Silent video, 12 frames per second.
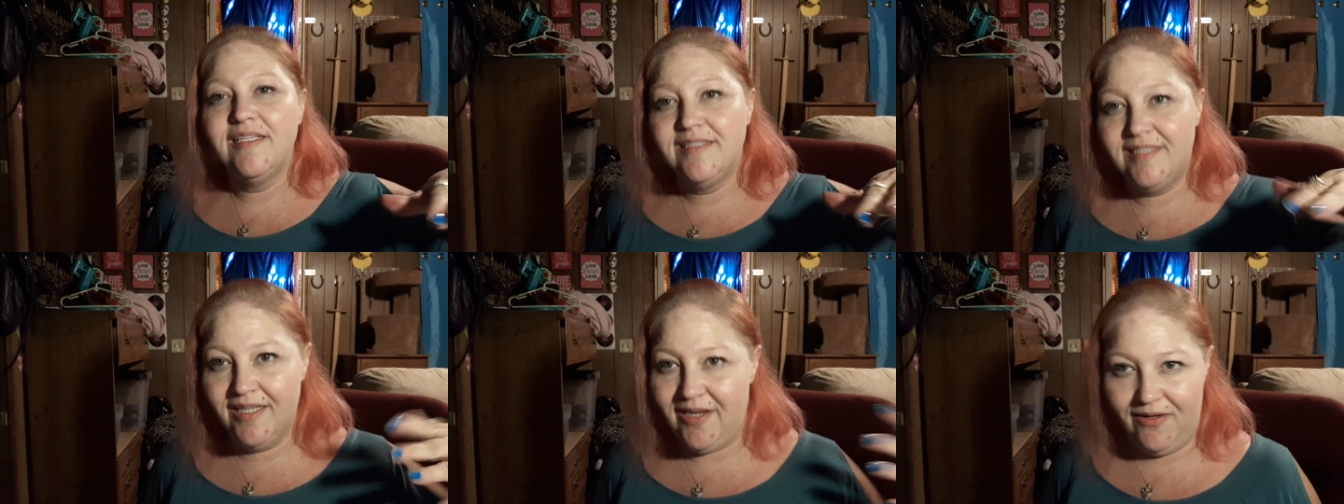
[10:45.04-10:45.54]

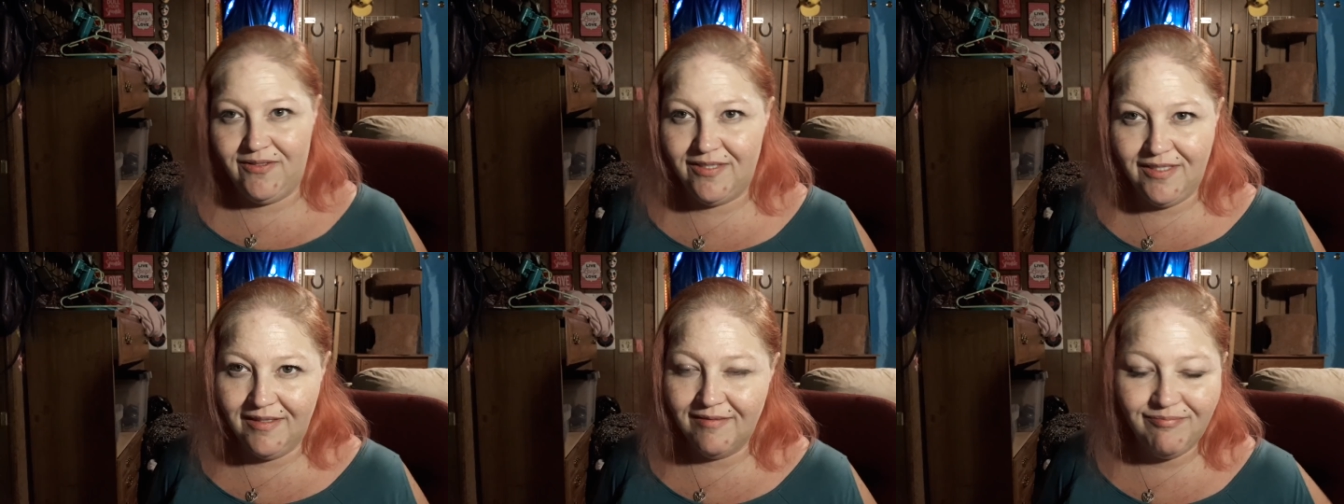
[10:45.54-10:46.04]
to go to
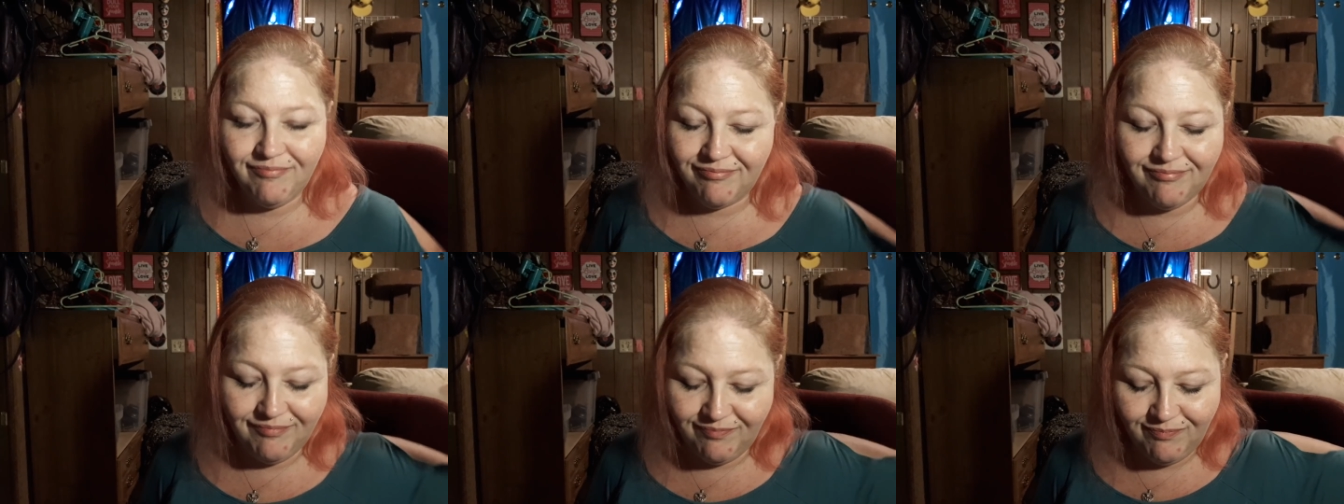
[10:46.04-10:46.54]
the
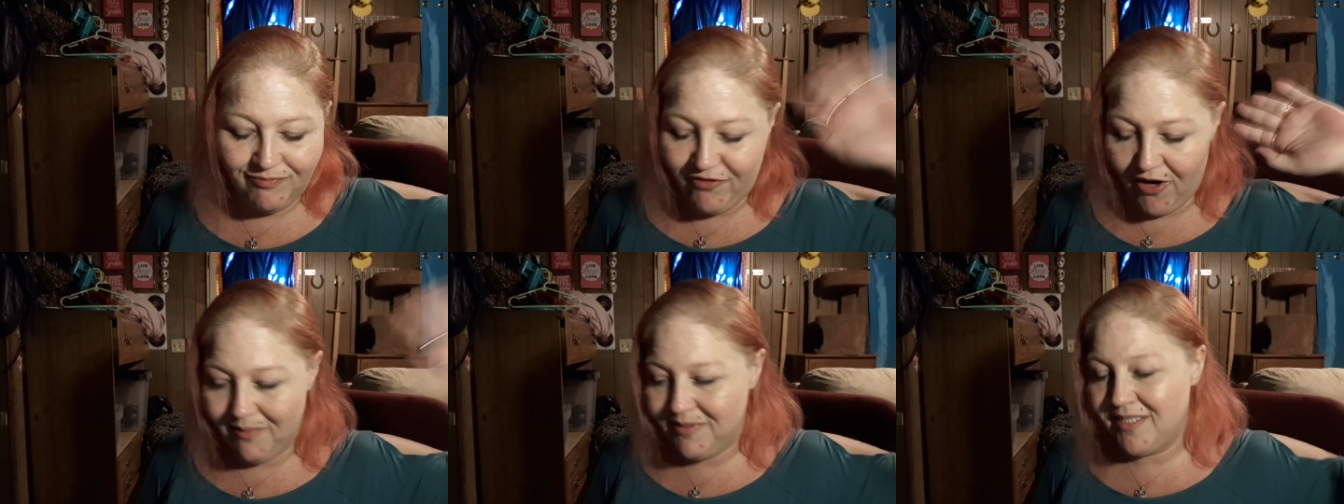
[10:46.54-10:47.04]

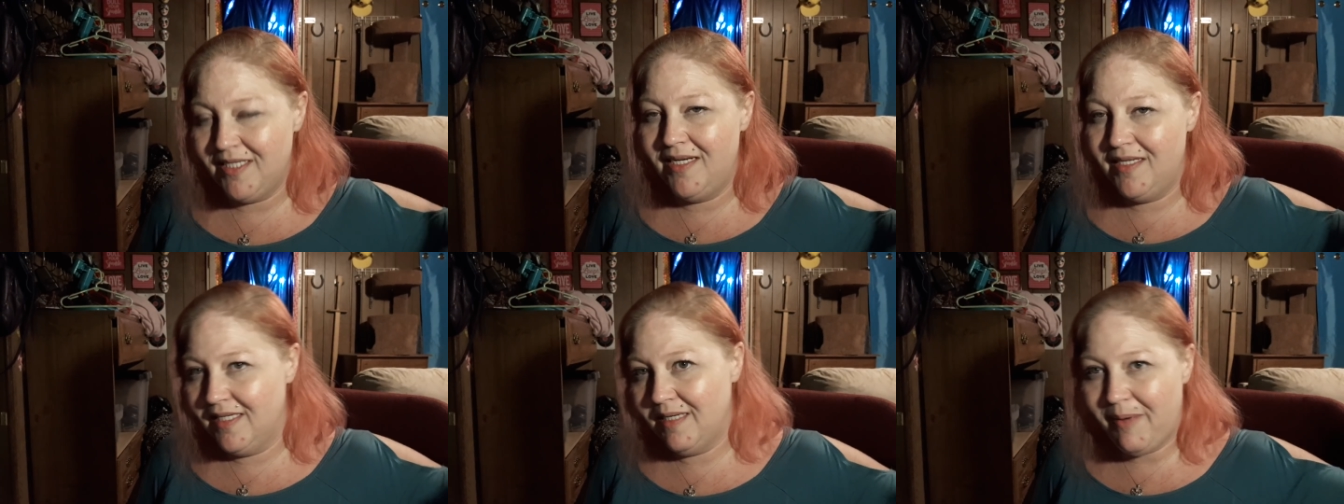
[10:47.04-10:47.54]

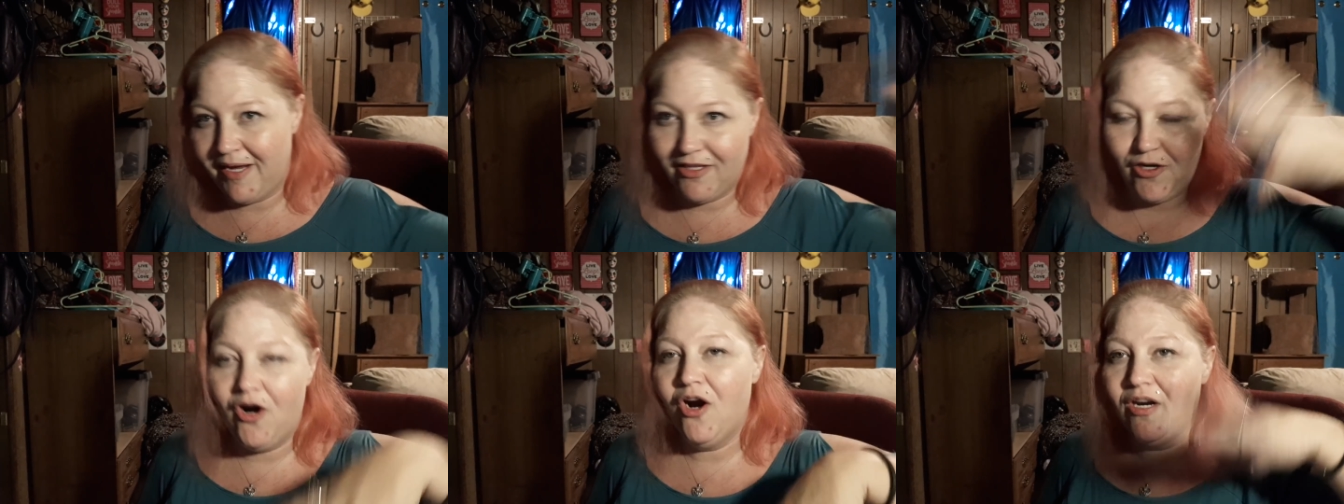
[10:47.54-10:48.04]
pharmacy and then get back in
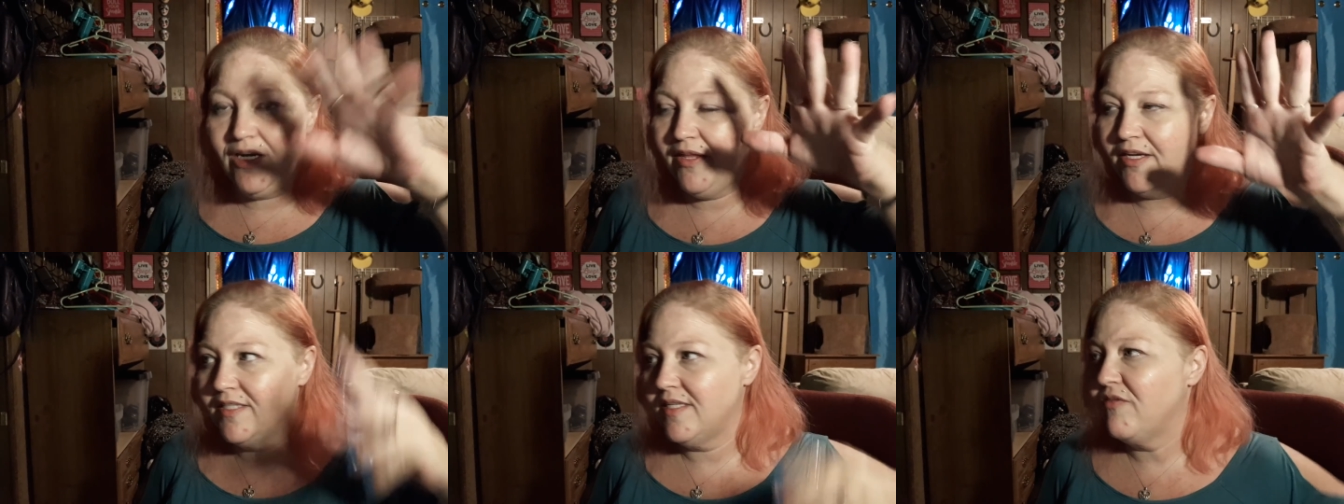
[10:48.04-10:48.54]
the car and all
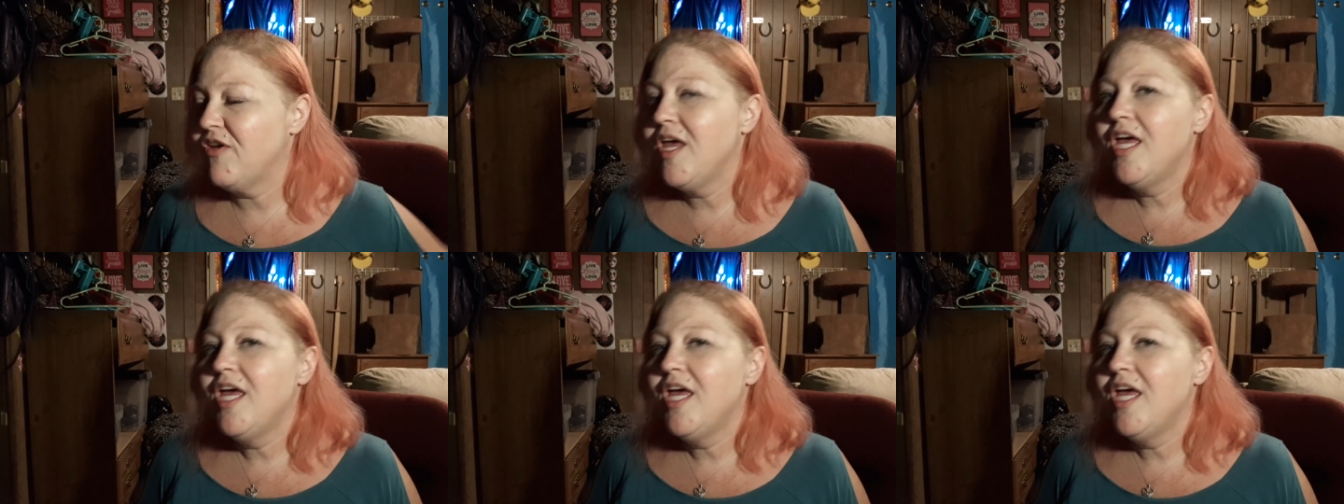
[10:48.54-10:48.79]
that good stuff.